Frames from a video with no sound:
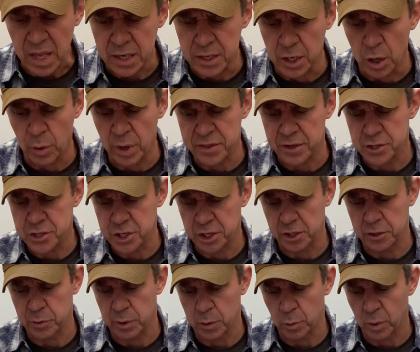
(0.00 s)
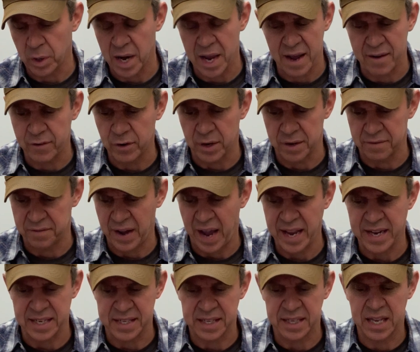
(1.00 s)
no other children were ever
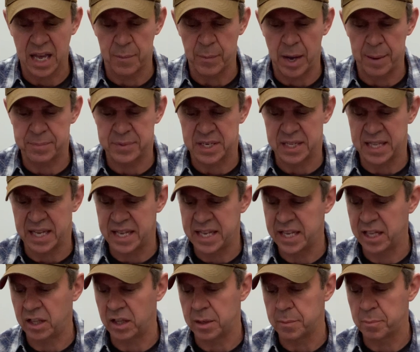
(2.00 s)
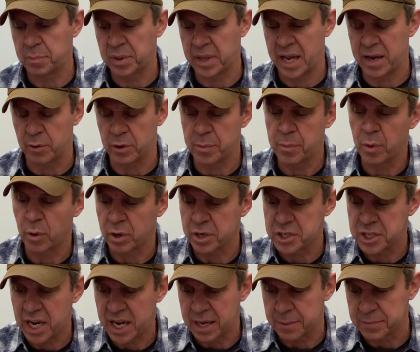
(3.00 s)
invited to come up to the hill and play with poor
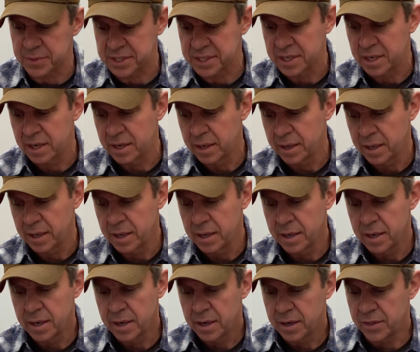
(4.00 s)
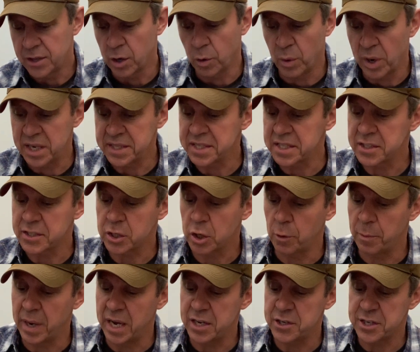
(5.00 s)
James. There wasn't so
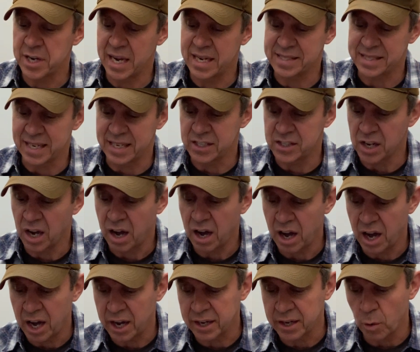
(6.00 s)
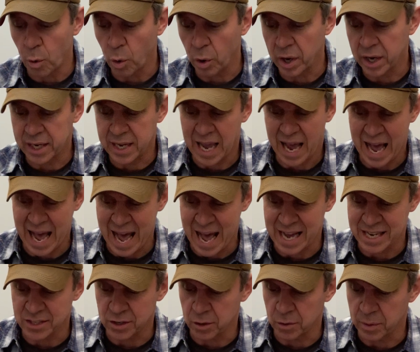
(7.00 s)
much as a dog or a
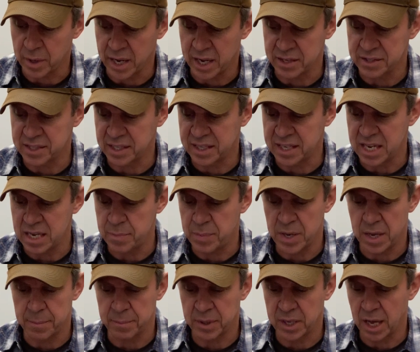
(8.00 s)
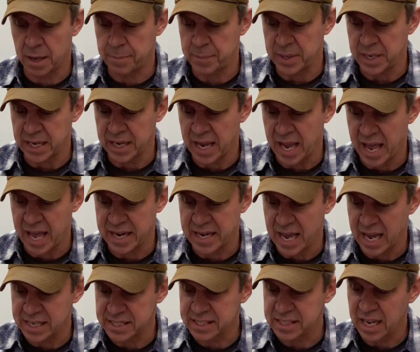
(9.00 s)
cat around to keep him company,
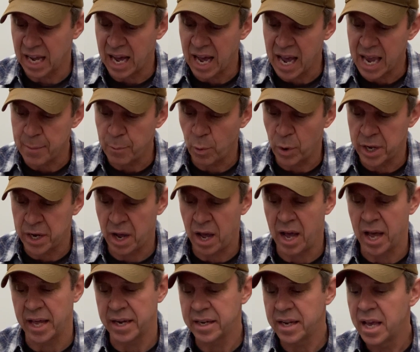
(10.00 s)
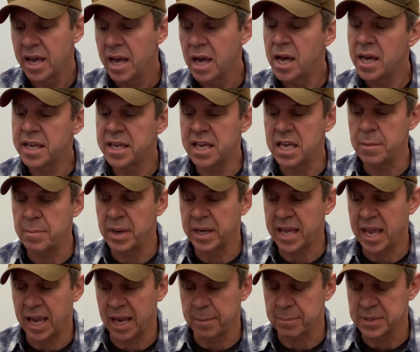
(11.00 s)
and as time went on, he
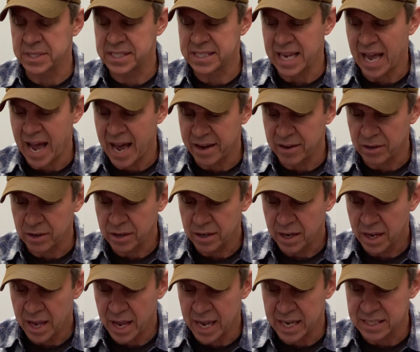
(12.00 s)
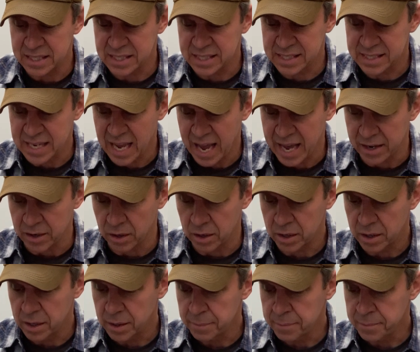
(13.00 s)
became sadder and sadder